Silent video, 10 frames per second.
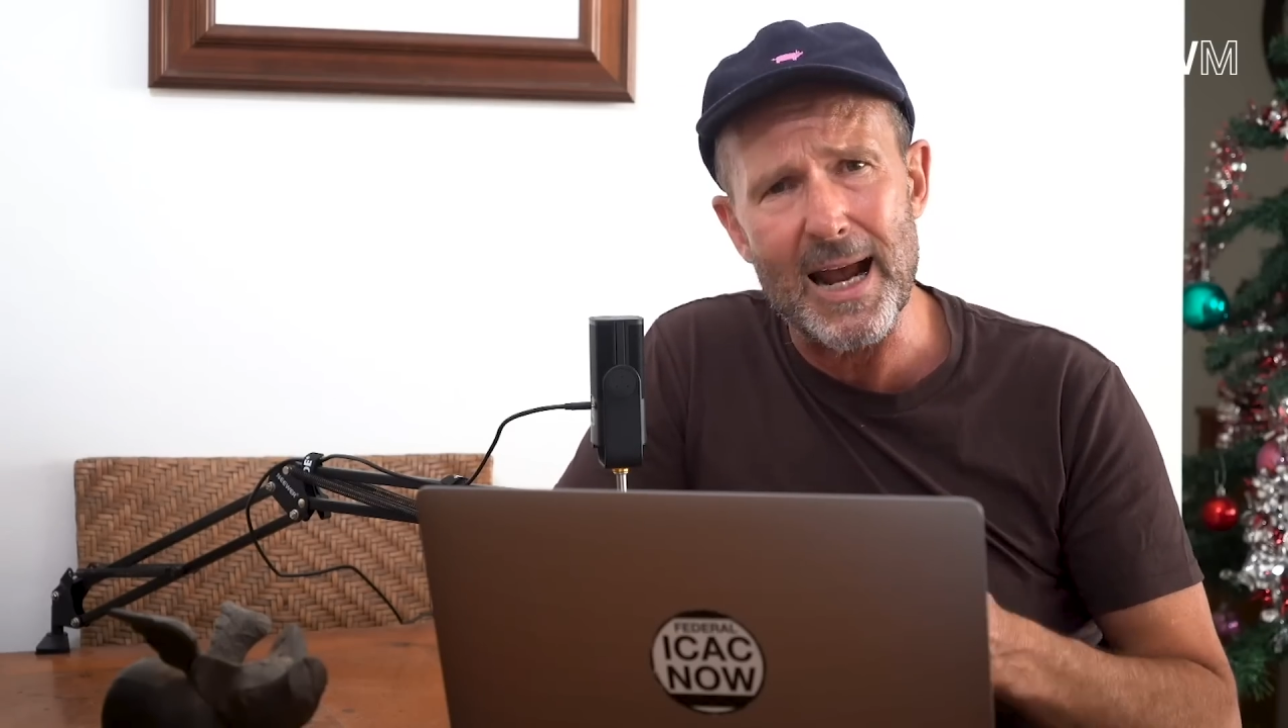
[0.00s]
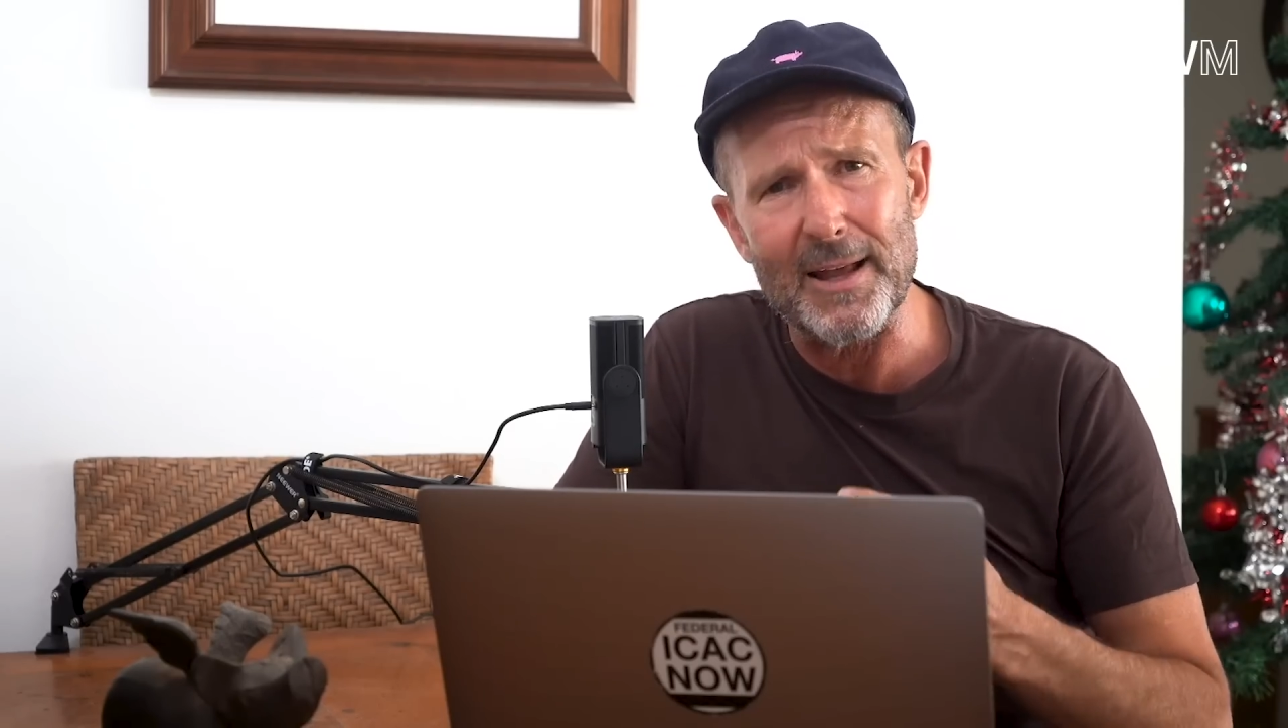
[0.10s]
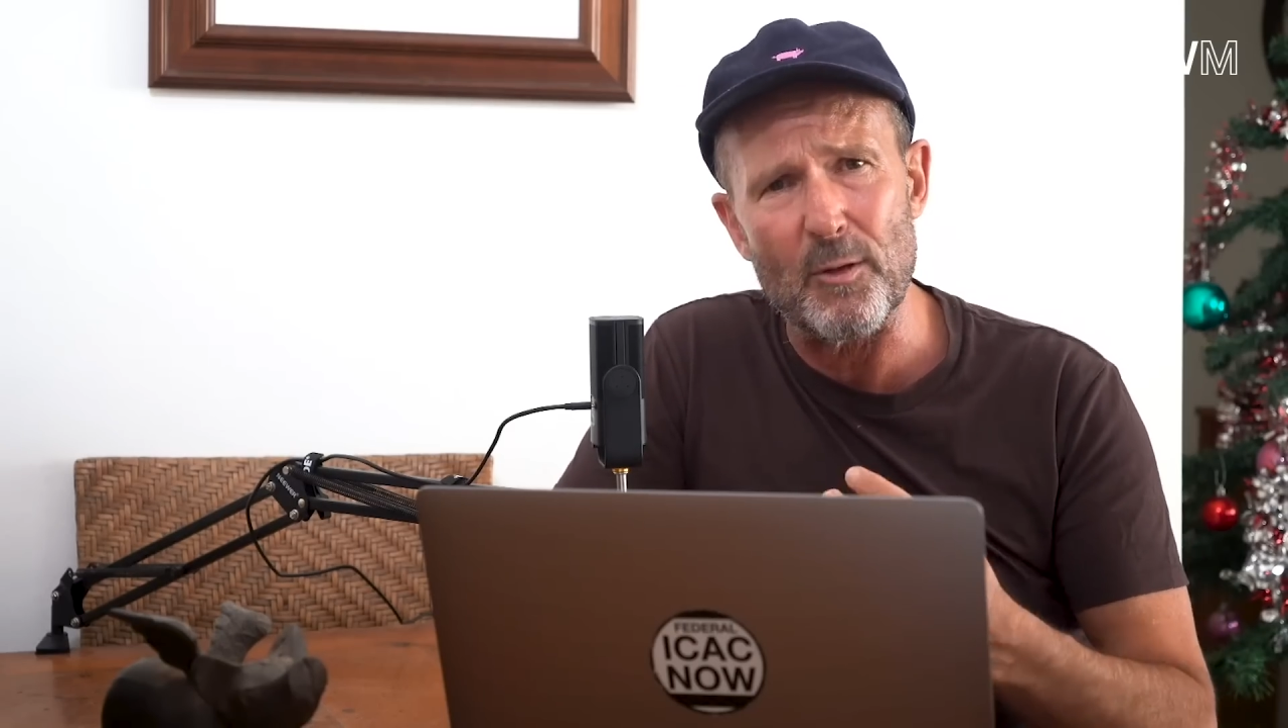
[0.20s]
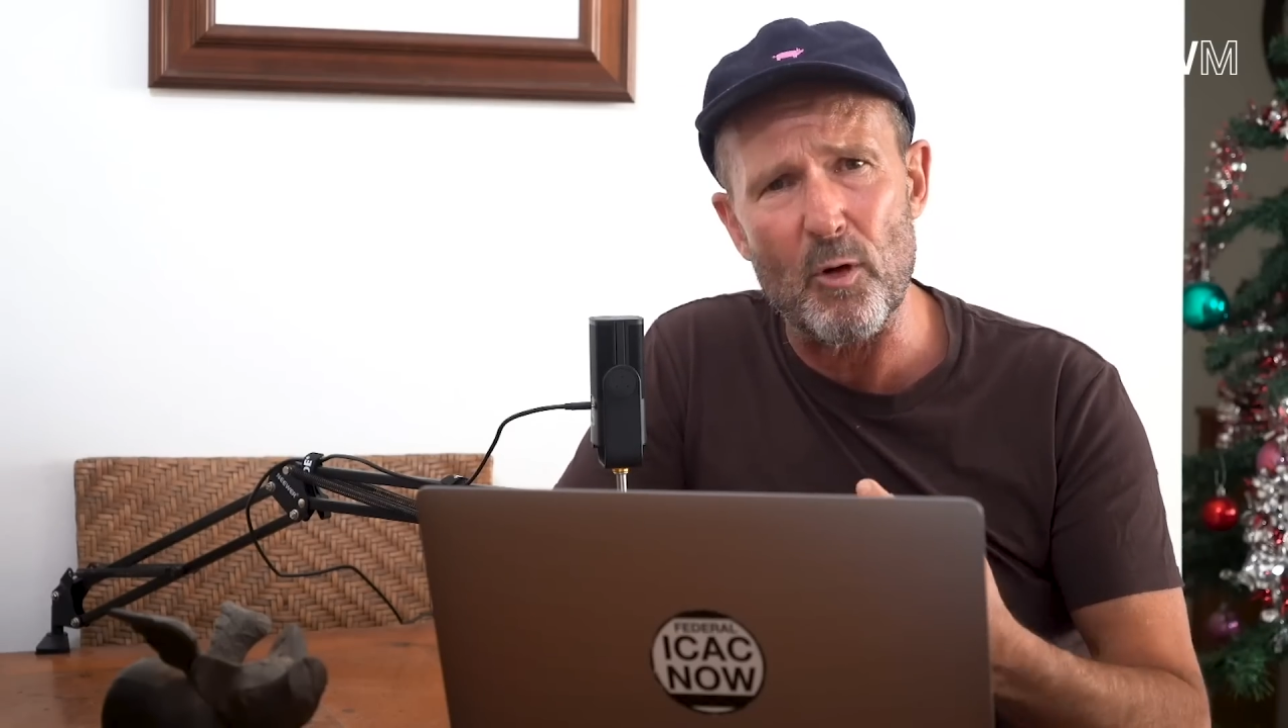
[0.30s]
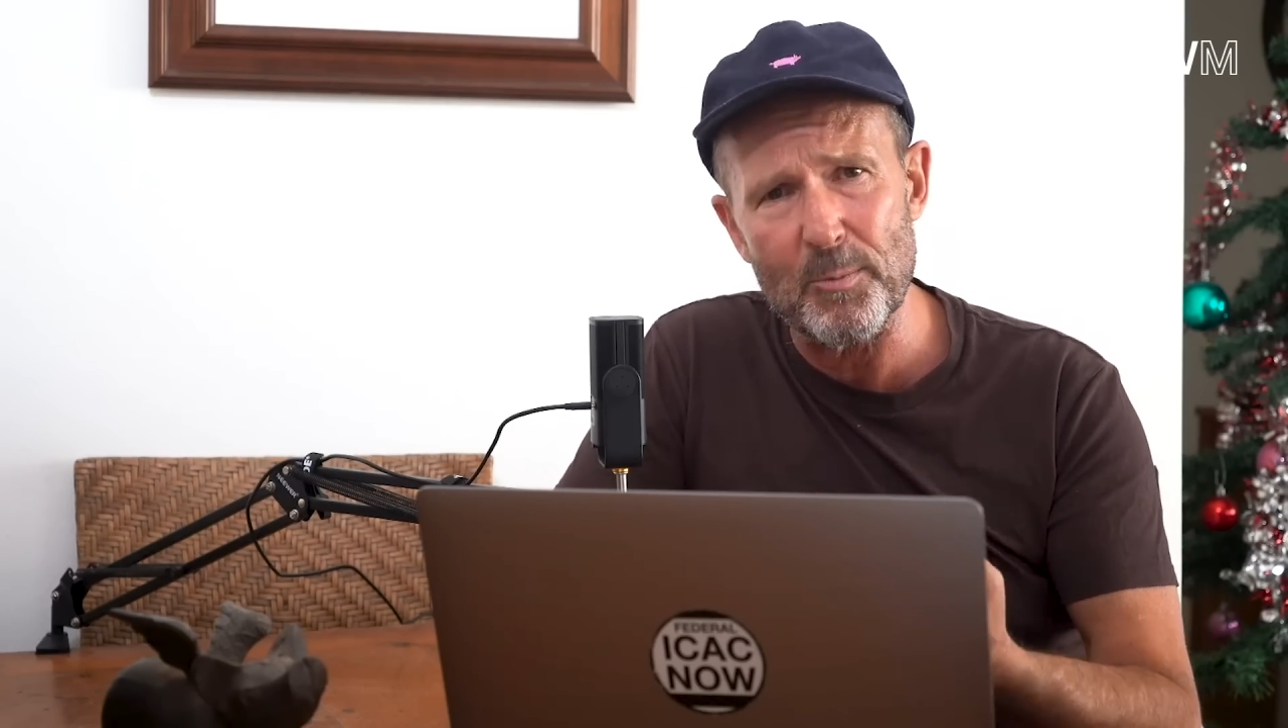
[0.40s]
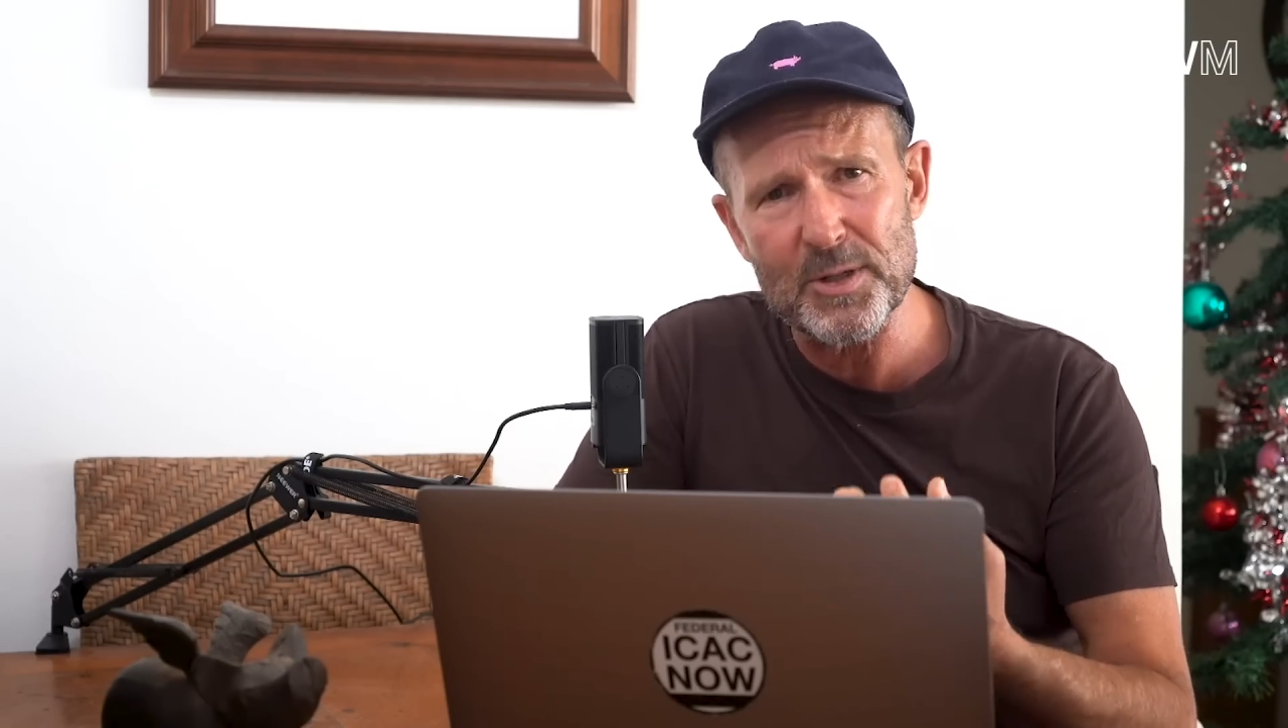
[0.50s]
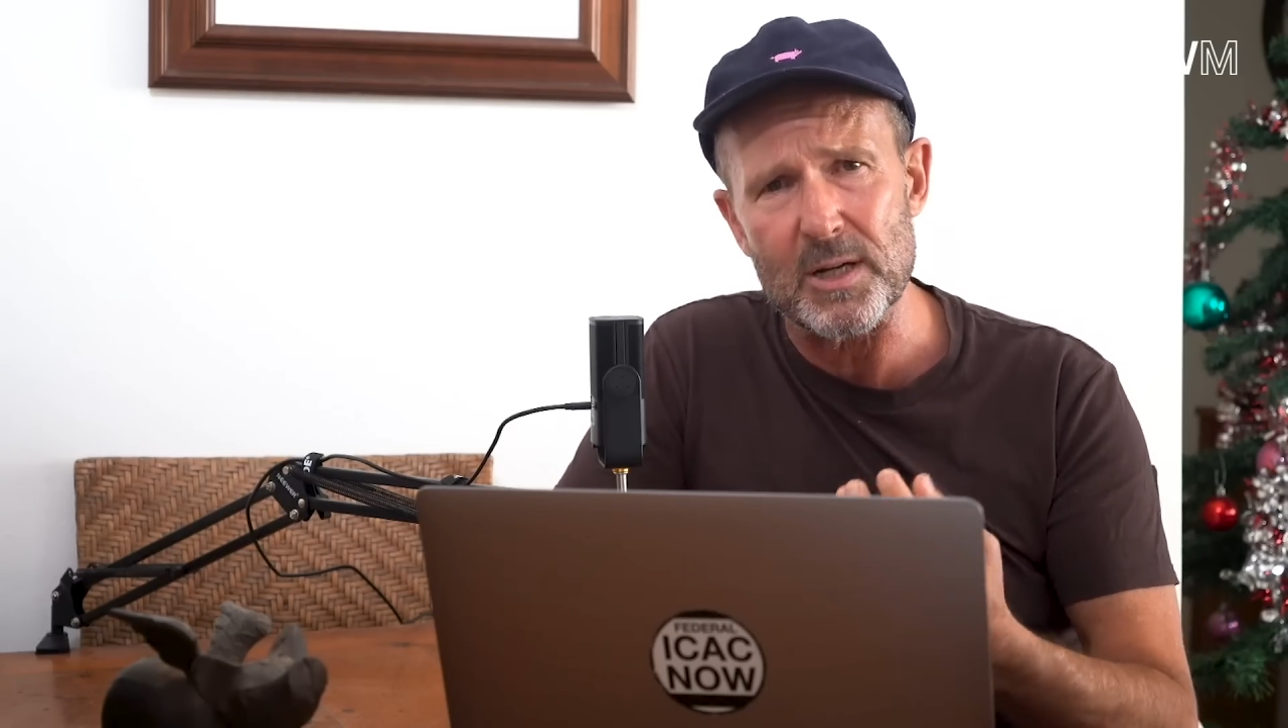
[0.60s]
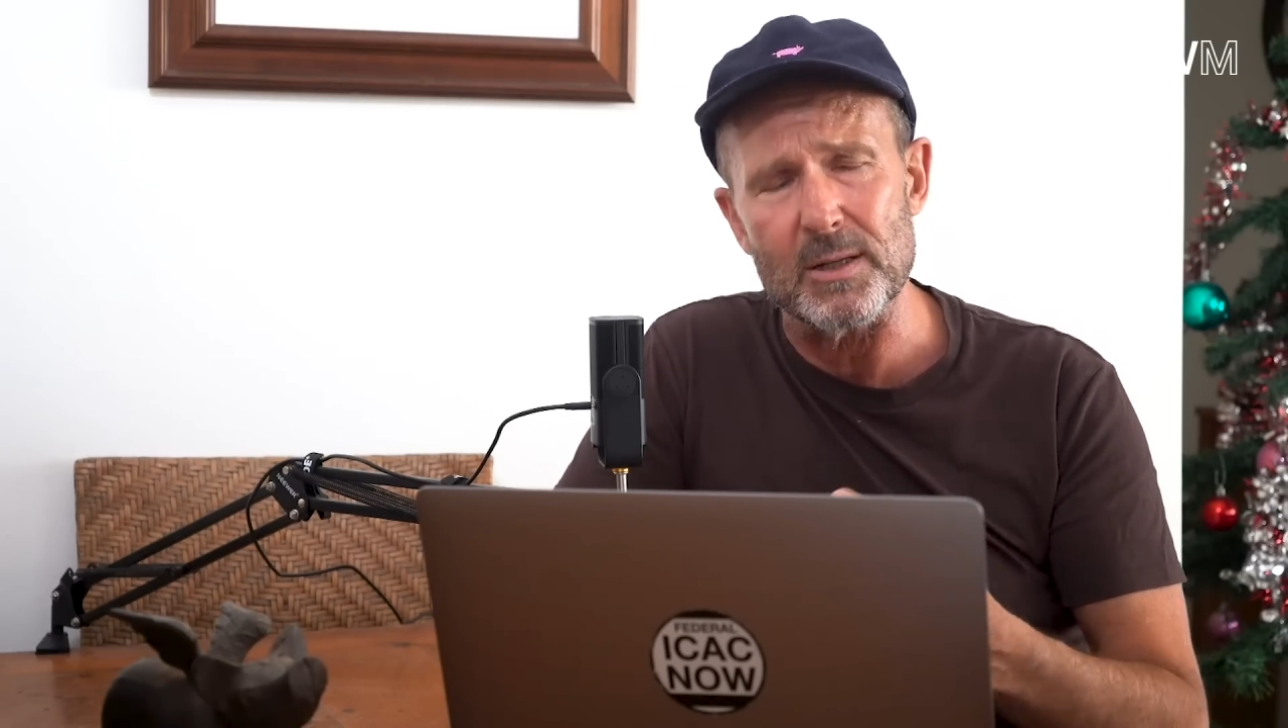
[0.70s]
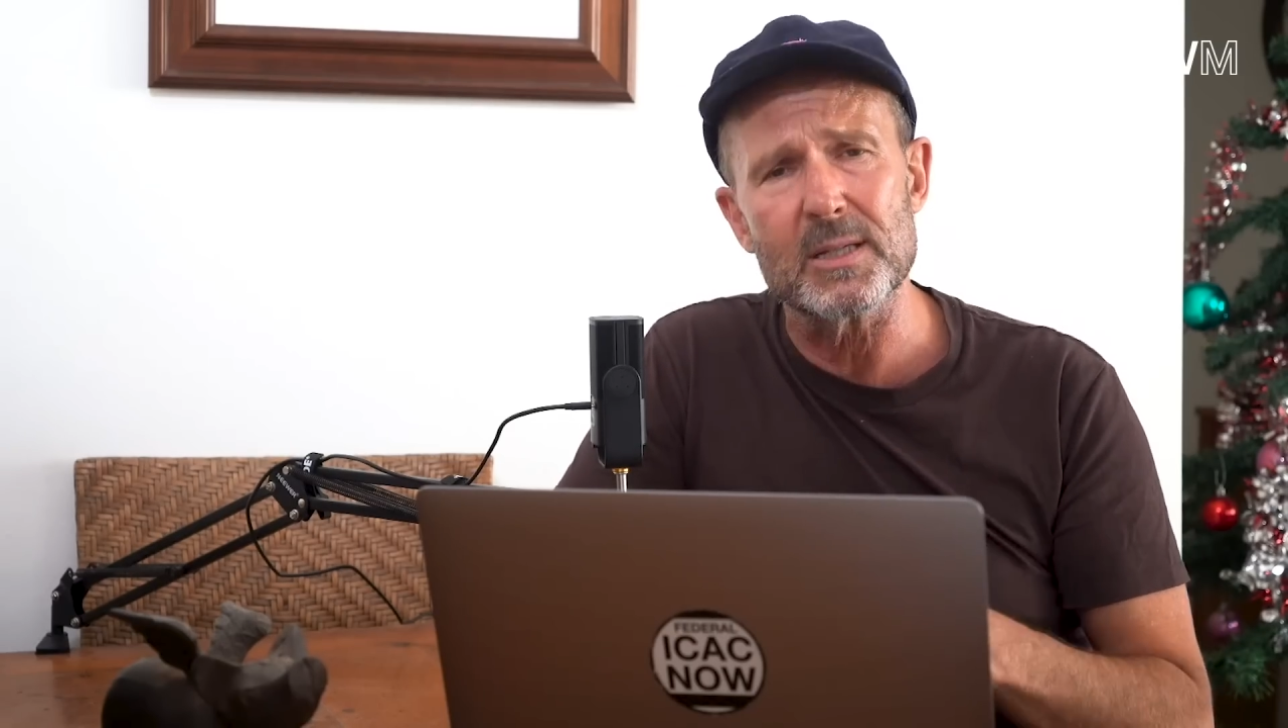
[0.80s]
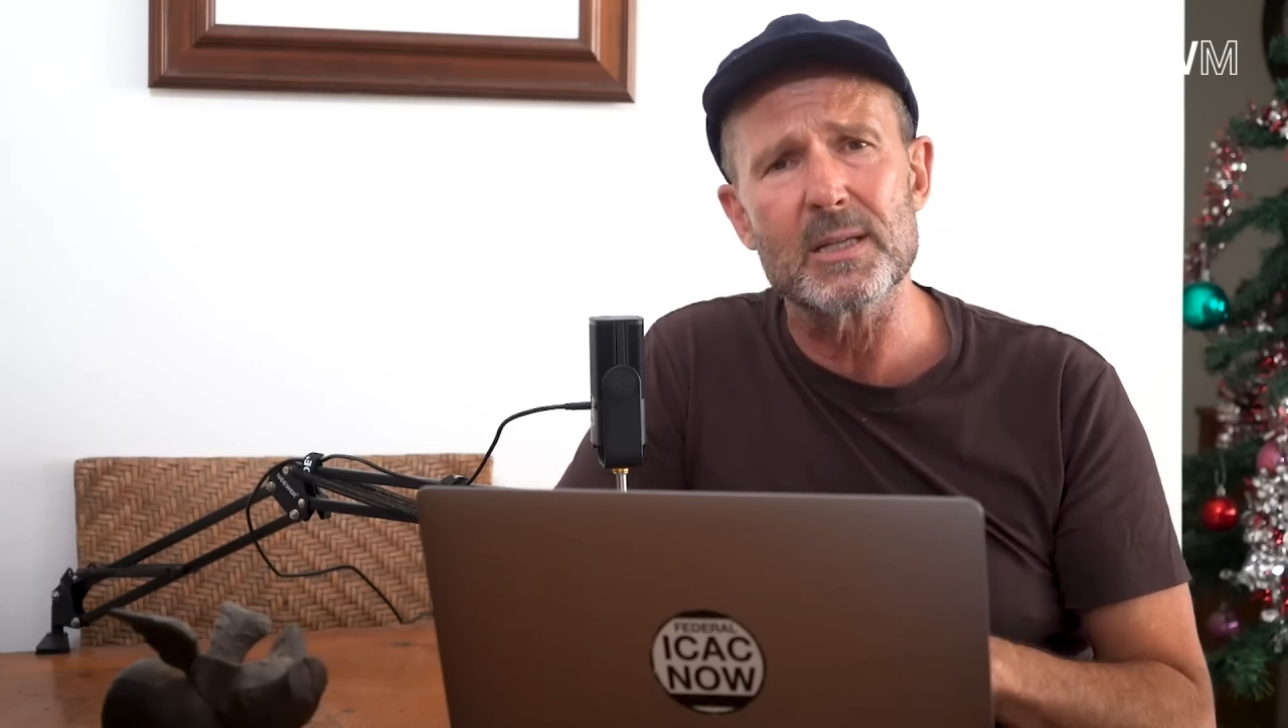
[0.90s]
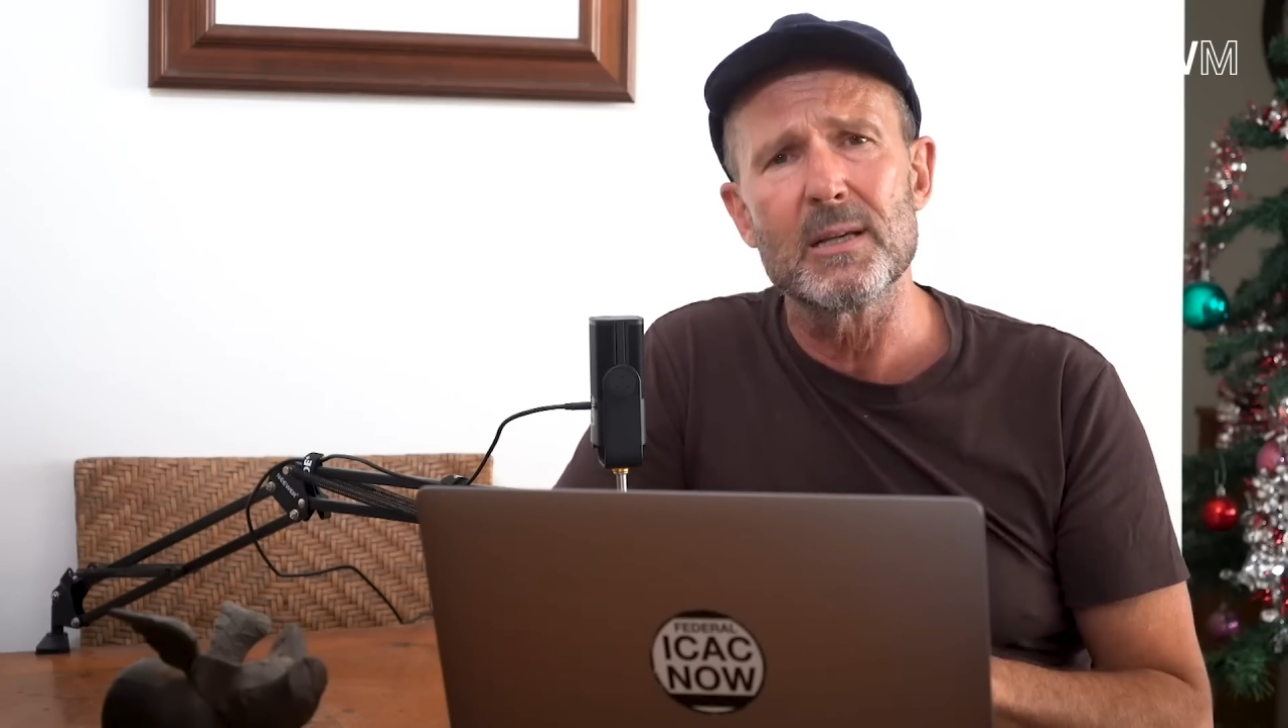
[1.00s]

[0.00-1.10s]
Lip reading: other options